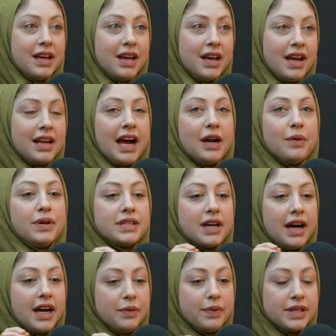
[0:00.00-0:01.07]
And I would
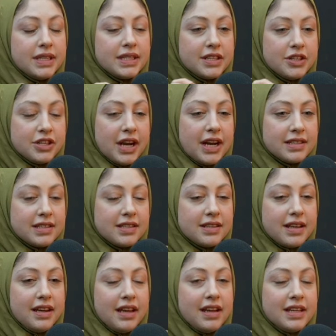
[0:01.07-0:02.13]
I would suggest
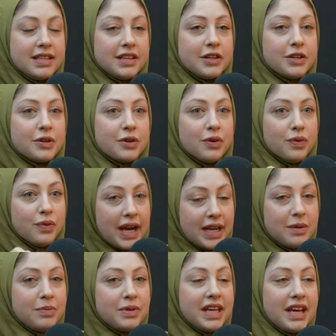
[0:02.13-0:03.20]
that it is
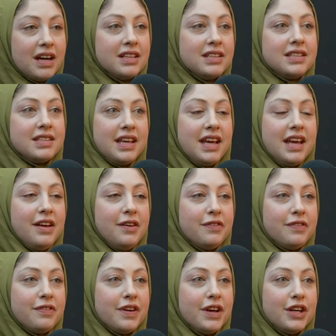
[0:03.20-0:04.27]
incredibly unsafe
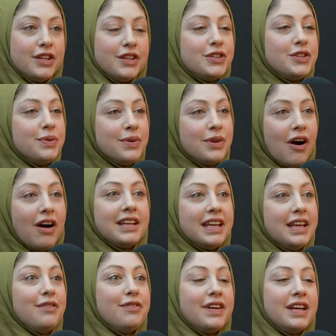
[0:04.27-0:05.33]
to not
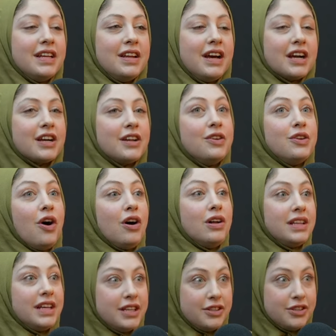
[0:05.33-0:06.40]
even
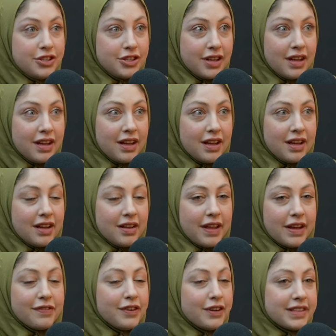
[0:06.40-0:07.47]
acknowledge
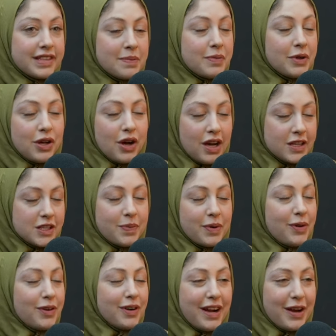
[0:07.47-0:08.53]
like, for example, a
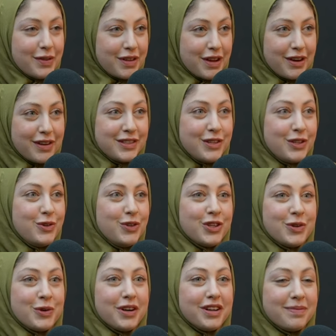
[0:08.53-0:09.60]
hospital or a healthcare institution
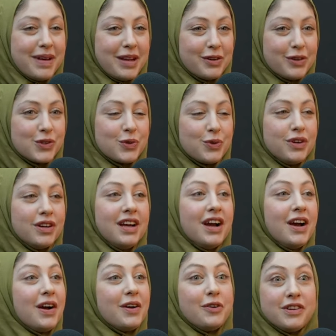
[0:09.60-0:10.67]
or medical school,
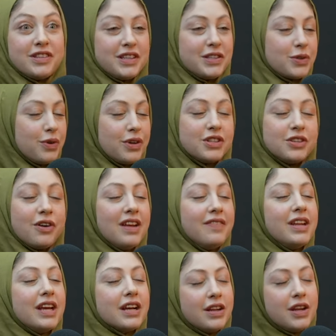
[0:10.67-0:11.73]
nursing school, to not even
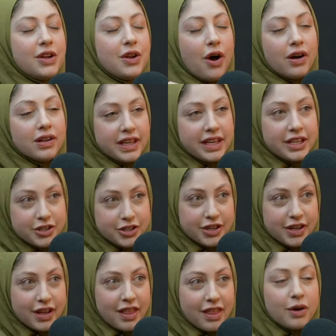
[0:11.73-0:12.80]
acknowledge
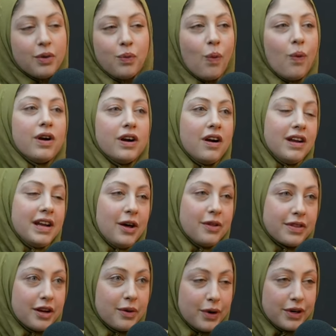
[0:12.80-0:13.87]
the war on
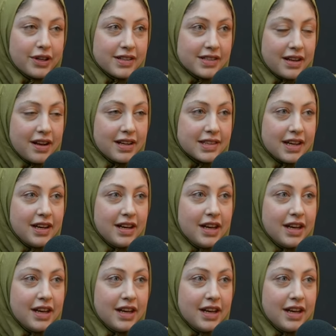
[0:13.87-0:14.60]
healthcare workers in Gaza.